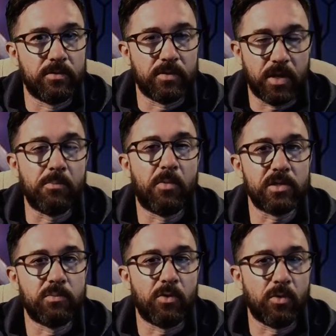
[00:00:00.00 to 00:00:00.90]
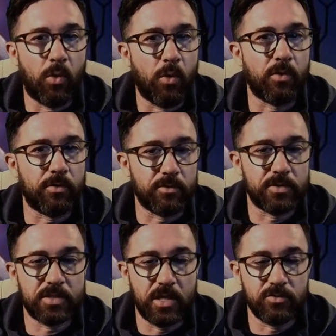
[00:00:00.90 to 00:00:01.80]
like a much more
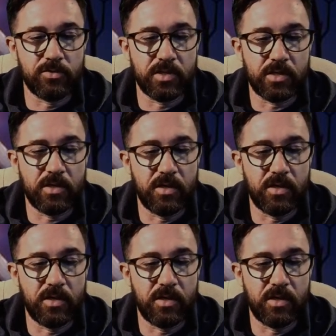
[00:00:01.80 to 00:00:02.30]
horror-centric